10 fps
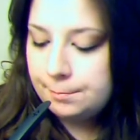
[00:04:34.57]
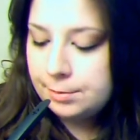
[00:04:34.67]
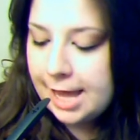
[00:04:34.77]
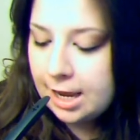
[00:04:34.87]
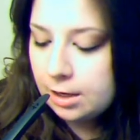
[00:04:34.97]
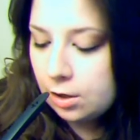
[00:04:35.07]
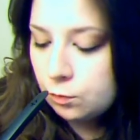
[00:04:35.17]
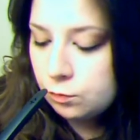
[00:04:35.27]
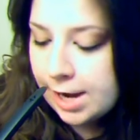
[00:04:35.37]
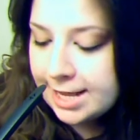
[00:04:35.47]
black
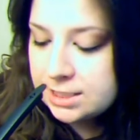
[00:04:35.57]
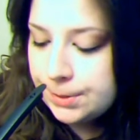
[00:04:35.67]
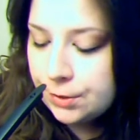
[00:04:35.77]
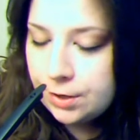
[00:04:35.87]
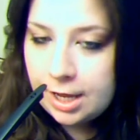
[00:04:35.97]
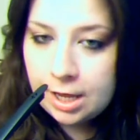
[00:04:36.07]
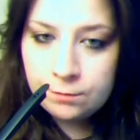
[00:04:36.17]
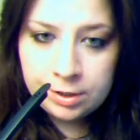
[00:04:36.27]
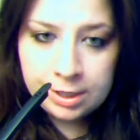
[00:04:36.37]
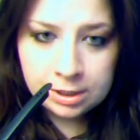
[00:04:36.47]
raspberry and
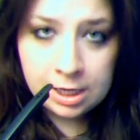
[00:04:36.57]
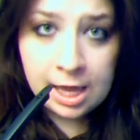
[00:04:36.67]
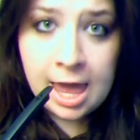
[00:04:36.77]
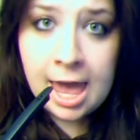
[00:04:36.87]
vanilla,